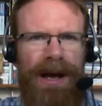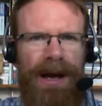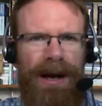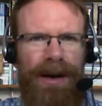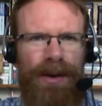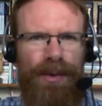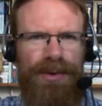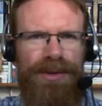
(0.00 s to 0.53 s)

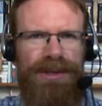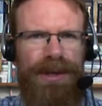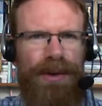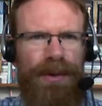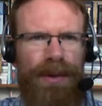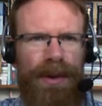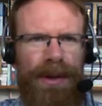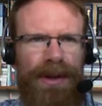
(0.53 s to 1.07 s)
uh, or
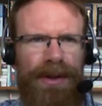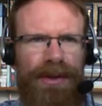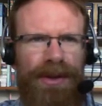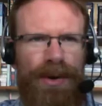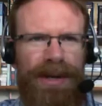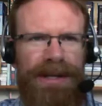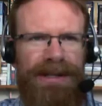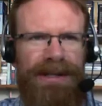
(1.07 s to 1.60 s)
so,
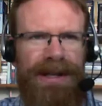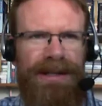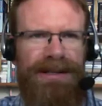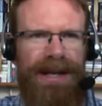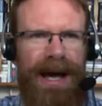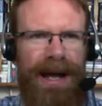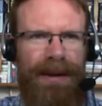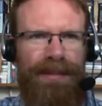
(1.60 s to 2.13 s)
though it
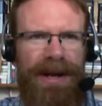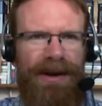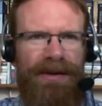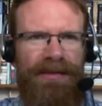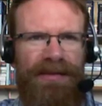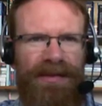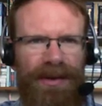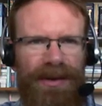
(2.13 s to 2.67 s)
does not
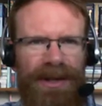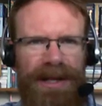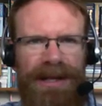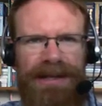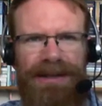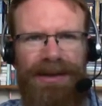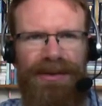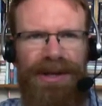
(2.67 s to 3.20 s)
appear
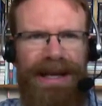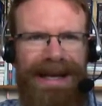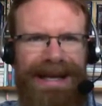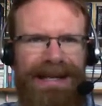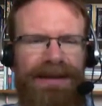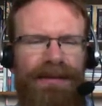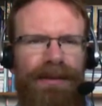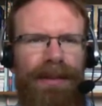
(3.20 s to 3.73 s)
fully until the
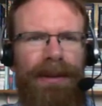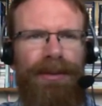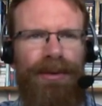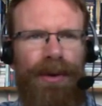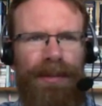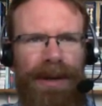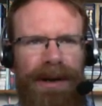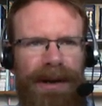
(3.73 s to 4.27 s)
end of the
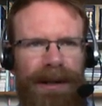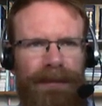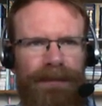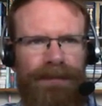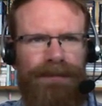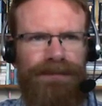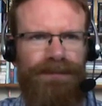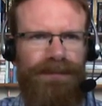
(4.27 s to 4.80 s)
biblical period.
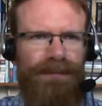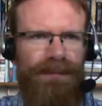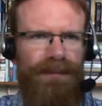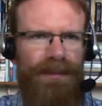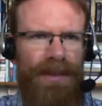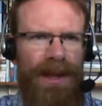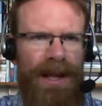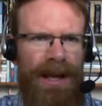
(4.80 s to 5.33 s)

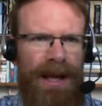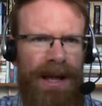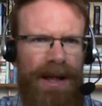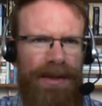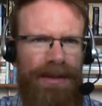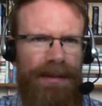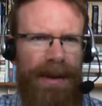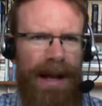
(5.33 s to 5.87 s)

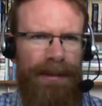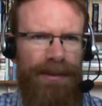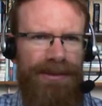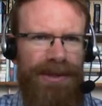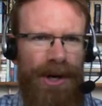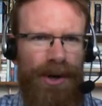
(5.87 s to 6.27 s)
The Bible's